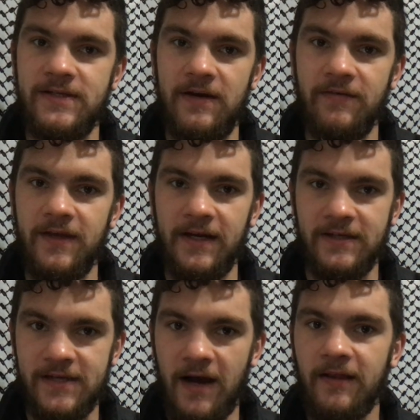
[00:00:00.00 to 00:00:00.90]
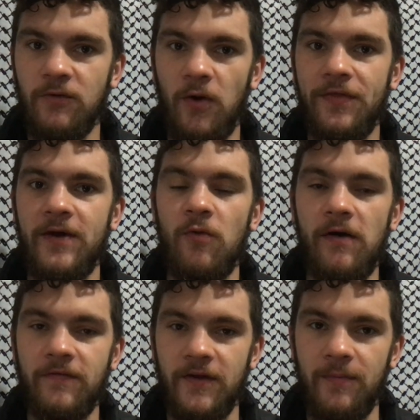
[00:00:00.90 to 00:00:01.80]
and everything, exactly what they
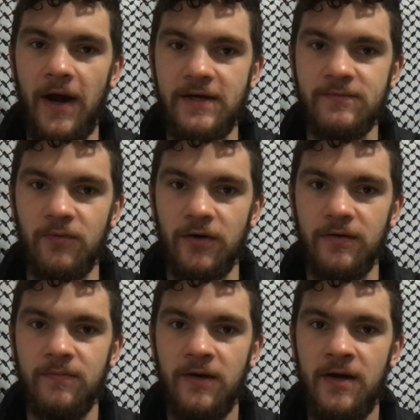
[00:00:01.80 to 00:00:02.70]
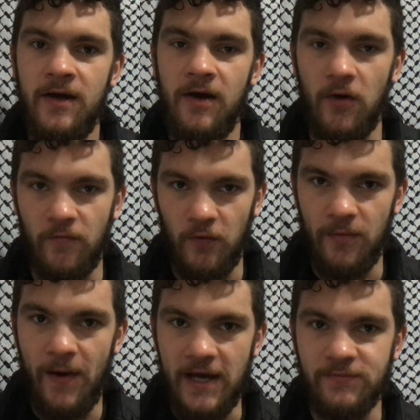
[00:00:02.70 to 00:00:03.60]
want for their passport or for the
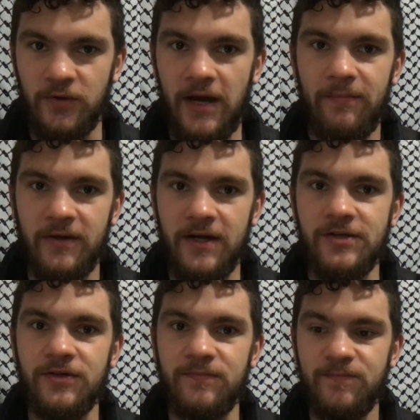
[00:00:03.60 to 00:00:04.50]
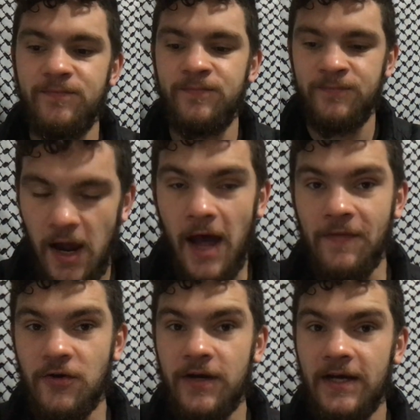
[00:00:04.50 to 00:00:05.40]
passport application. And
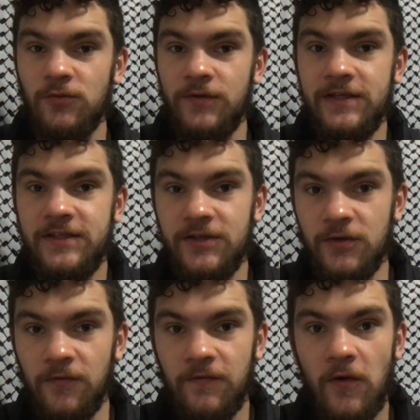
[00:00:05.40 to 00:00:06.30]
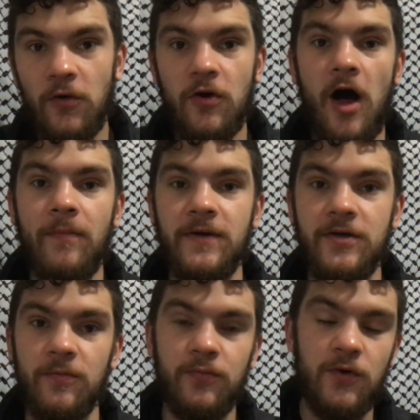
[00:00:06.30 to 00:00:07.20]
then you guys will need to photocopy
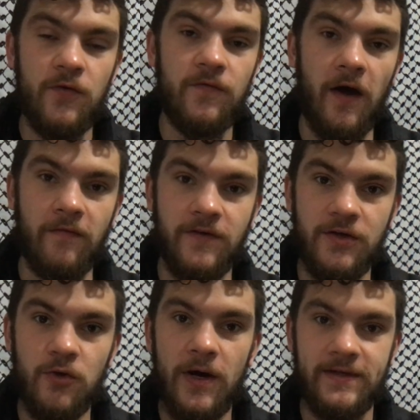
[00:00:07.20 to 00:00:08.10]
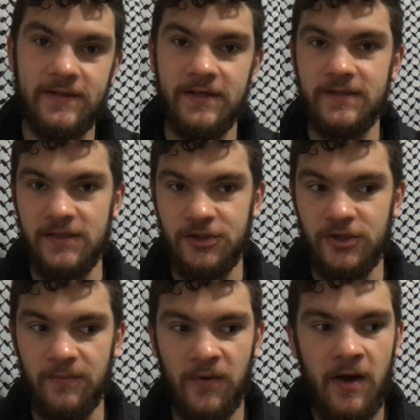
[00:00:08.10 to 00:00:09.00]
your proof of US
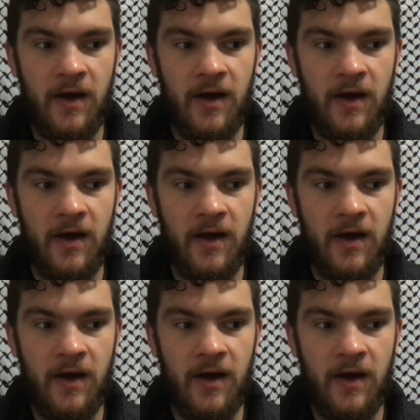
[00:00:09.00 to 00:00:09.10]
citizenship,